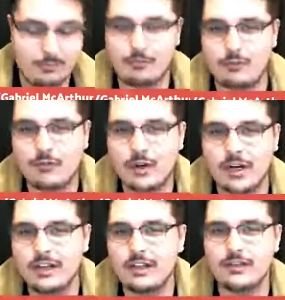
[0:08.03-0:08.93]
Before I
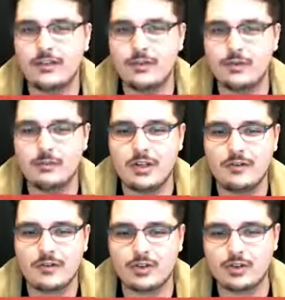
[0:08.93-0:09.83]
get into the meat of
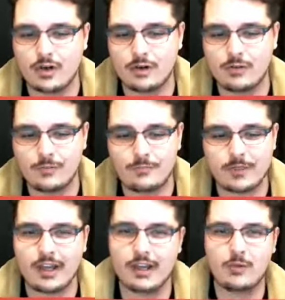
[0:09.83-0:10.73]
the show,
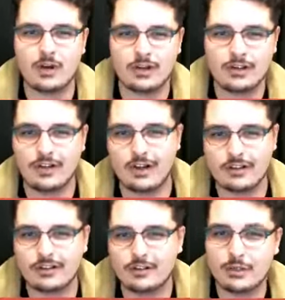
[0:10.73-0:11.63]
I wanted to talk a
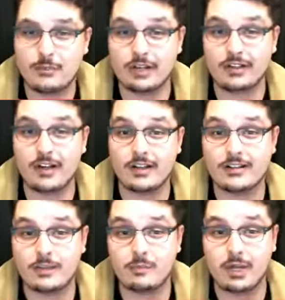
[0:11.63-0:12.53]
little bit about the
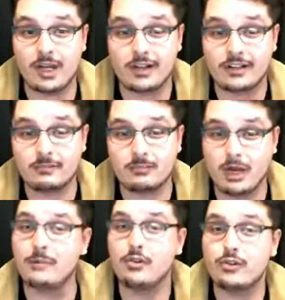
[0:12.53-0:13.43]
concept behind
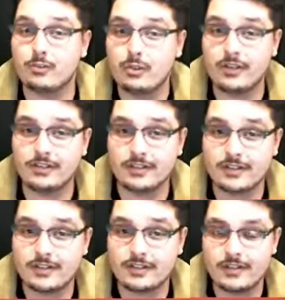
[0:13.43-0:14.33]
pop culture politics.